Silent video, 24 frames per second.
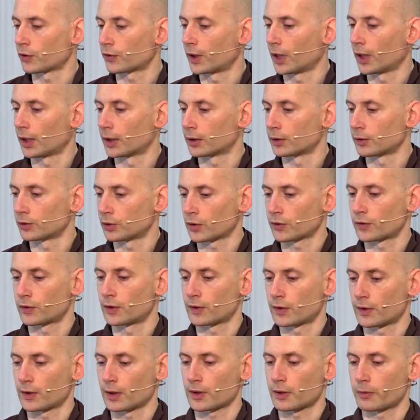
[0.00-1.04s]
that, just
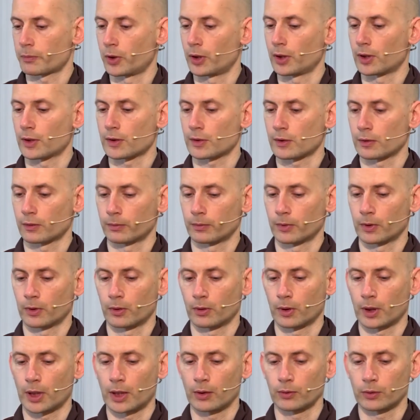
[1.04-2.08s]
this experience of
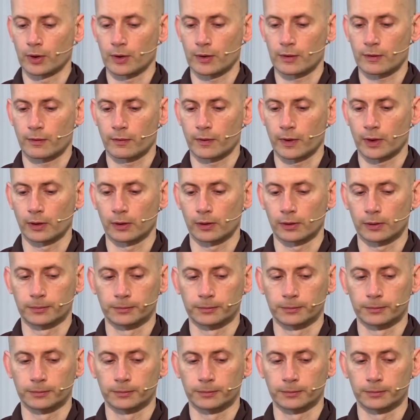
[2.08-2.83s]
how things feel.